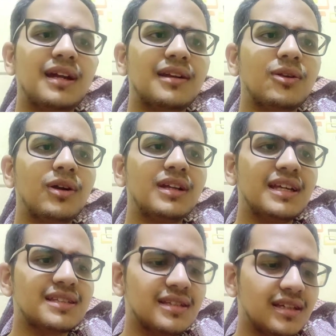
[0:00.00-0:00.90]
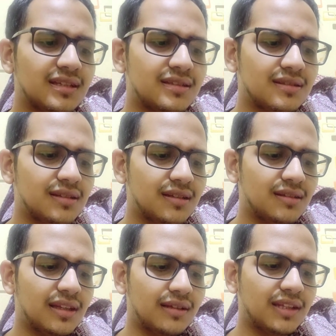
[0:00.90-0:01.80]
And not as kids.
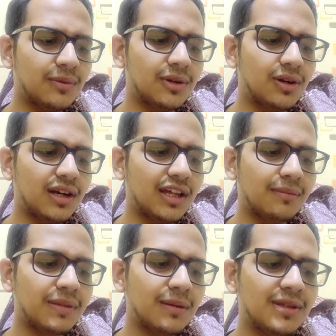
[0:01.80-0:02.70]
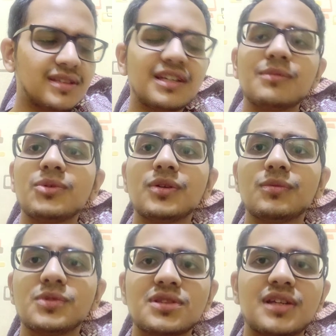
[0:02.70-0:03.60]
Like, they were not, like, babies
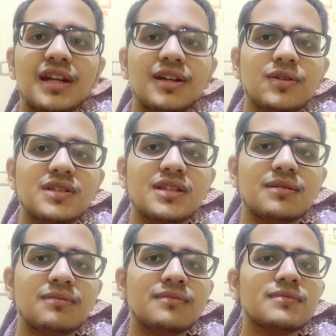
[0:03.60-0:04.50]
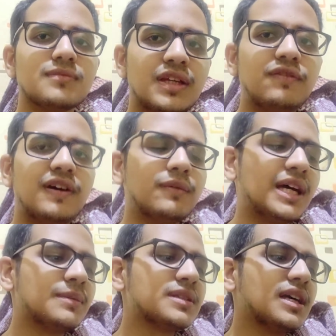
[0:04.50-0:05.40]
anymore. Which is great to see. Fun
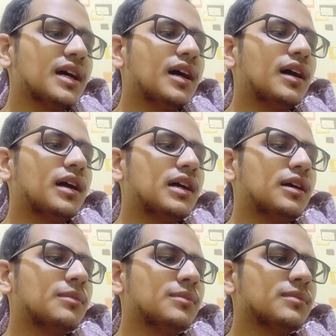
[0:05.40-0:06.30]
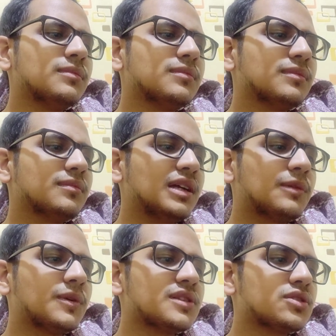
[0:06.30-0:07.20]
vibes.
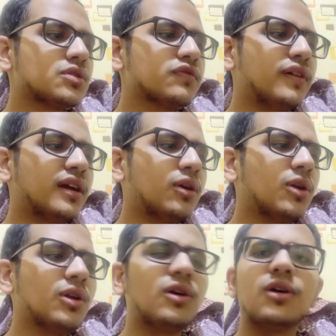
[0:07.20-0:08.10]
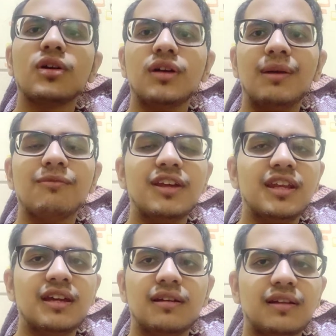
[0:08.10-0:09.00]
It was fun all along. I'm
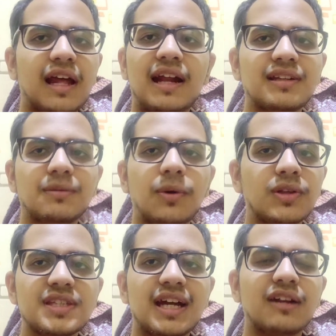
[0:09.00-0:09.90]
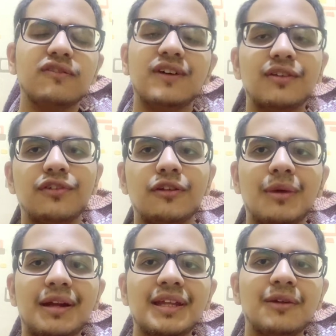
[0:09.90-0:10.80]
very glad that Mossy had a fun
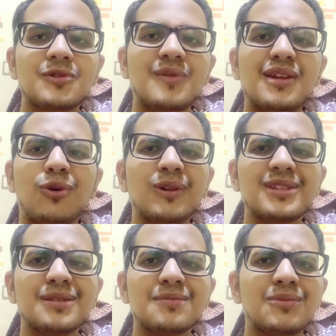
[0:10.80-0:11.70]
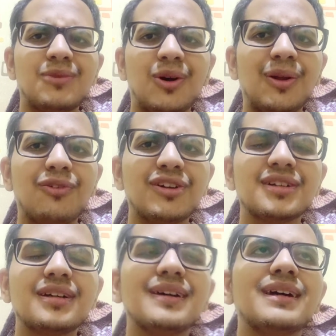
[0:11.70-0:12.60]
wedding. It was very wholesome, all of it.